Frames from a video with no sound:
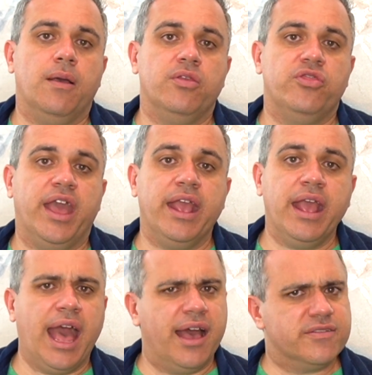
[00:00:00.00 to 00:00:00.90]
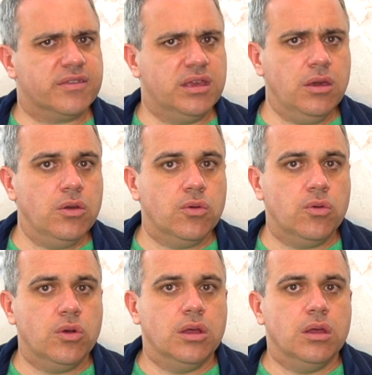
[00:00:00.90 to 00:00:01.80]
they ask
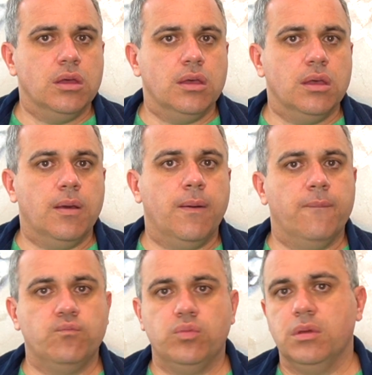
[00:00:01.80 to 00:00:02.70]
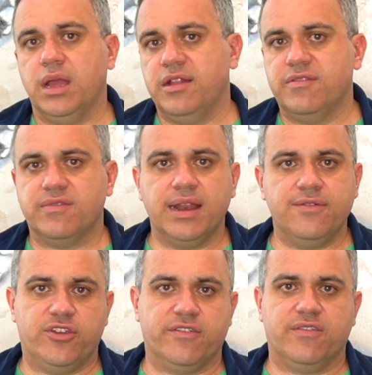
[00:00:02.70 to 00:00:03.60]
you, And instead
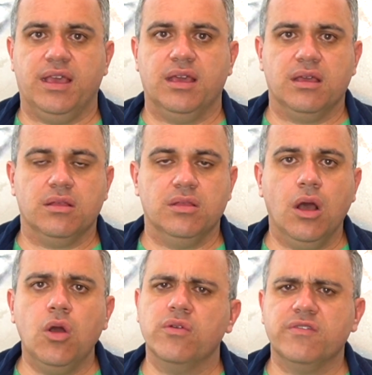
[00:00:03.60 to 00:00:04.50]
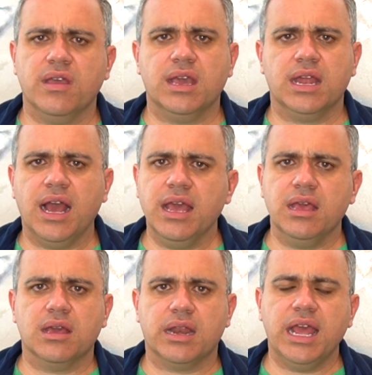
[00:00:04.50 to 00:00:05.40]
of just saying no, say, can
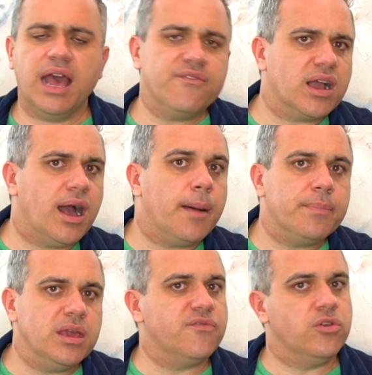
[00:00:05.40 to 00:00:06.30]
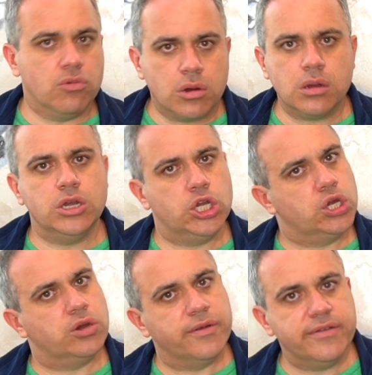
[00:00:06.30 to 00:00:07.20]
I have a copy of your
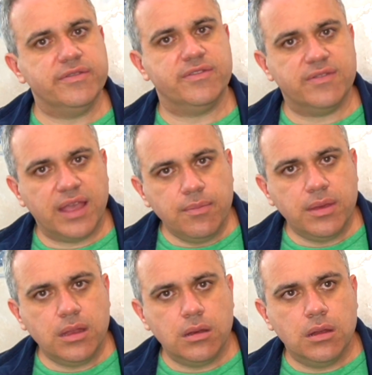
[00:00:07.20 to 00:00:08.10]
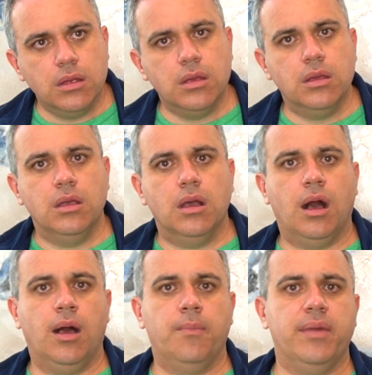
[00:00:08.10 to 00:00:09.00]
insured statement?
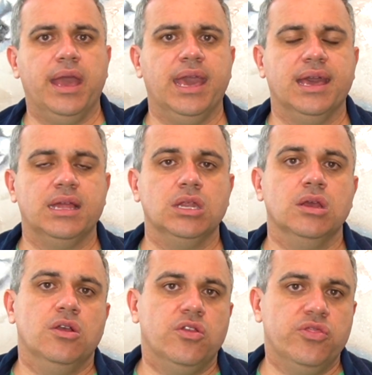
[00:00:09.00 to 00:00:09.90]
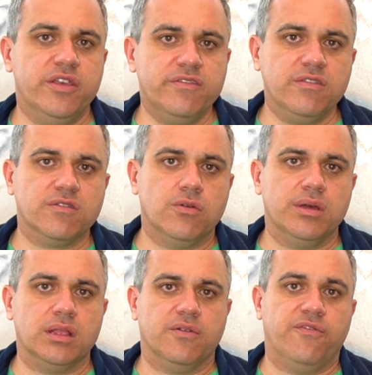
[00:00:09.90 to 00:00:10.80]
And this is
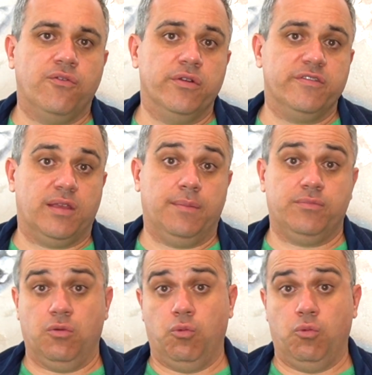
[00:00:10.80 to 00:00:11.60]
going to force them to,